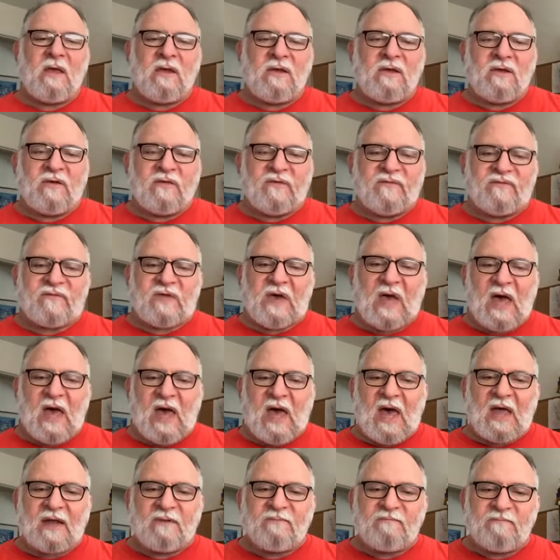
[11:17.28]
You've
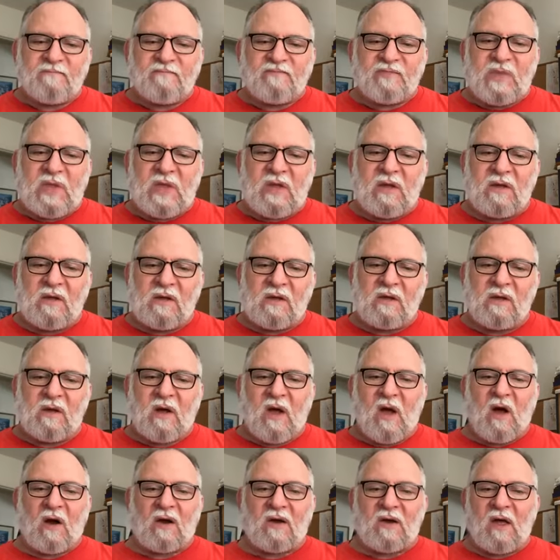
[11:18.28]
got
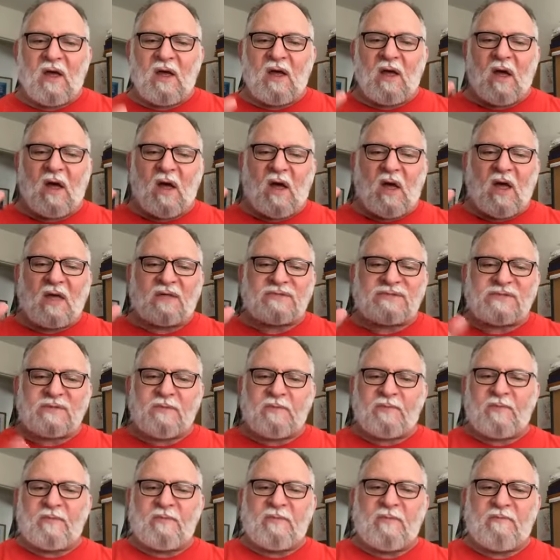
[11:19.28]

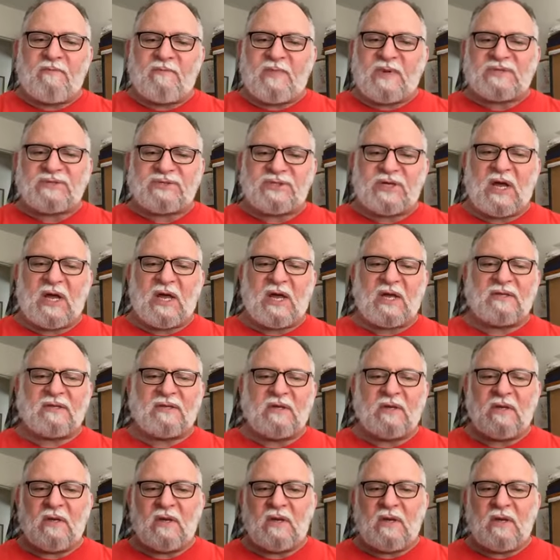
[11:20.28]
Azerbaijan